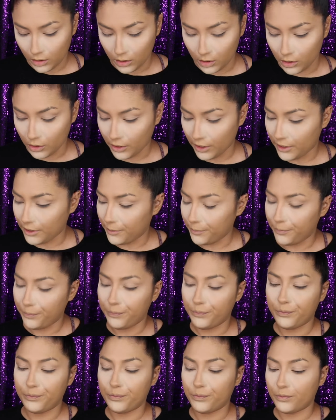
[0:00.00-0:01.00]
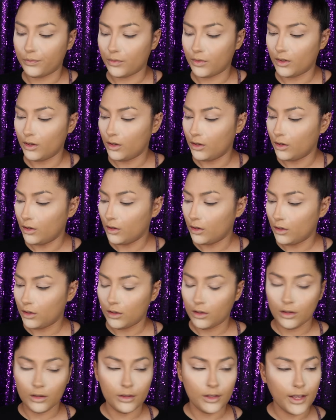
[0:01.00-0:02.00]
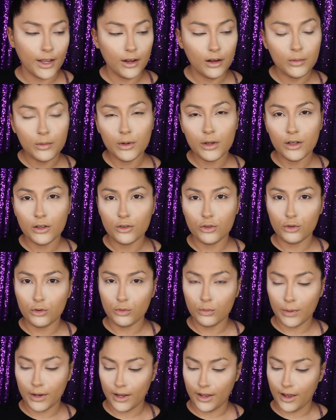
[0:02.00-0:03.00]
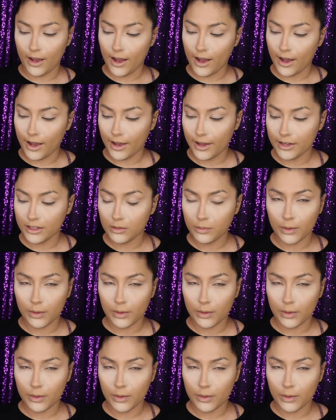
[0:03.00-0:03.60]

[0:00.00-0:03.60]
Okay. Now I'm going to do my eyes,